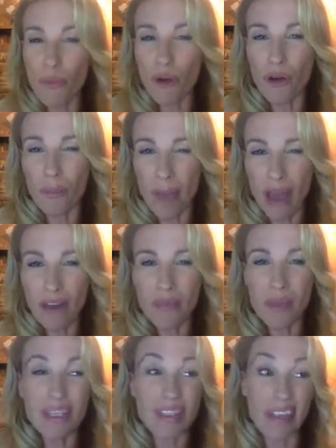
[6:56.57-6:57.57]
more about
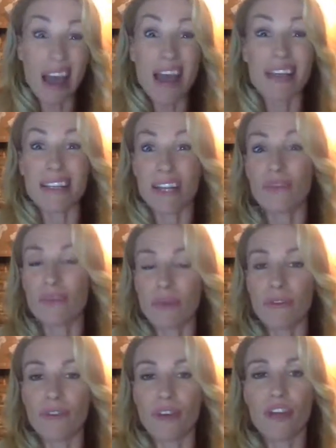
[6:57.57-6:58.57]
it because I can't tell
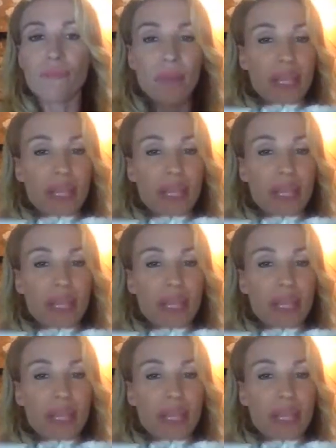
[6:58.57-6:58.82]
from the photo.